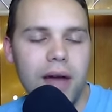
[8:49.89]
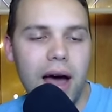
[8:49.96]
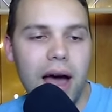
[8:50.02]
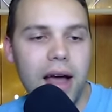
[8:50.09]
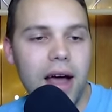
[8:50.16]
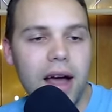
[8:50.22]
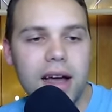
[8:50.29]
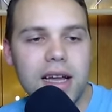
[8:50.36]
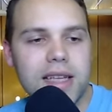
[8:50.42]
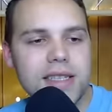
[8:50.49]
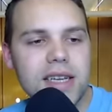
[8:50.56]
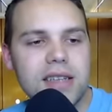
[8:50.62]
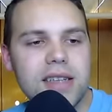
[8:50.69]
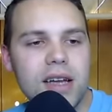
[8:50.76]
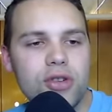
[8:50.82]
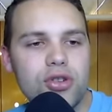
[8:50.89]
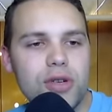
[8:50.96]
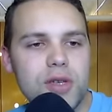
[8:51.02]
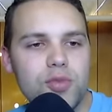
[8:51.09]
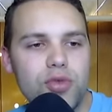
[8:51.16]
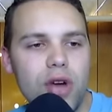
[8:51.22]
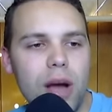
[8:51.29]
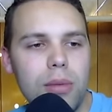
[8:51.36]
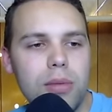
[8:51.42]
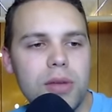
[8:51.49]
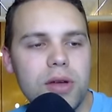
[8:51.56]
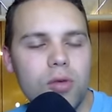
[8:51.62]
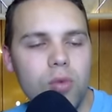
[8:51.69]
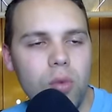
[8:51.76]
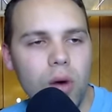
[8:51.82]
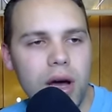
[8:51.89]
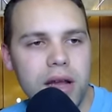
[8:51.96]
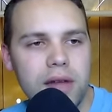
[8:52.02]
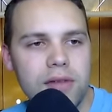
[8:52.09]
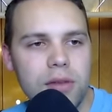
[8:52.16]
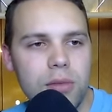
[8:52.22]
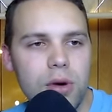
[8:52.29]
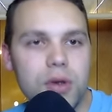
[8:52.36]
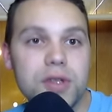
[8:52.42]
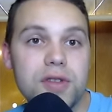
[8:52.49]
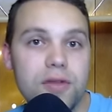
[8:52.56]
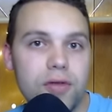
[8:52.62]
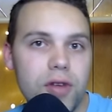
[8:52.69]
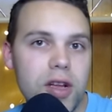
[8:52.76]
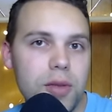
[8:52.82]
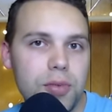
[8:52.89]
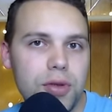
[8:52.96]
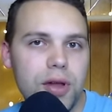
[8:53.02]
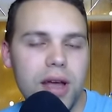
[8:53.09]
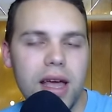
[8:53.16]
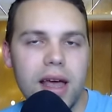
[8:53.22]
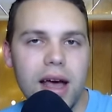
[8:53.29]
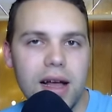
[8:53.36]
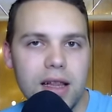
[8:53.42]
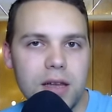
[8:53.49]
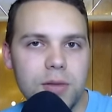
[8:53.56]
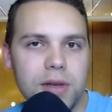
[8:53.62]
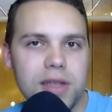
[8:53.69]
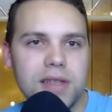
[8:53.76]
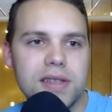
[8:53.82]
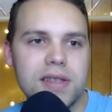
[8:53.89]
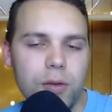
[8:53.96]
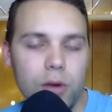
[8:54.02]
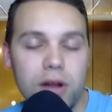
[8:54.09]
I, I, gotta say, Dendro is probably one of the most free-to-play elements,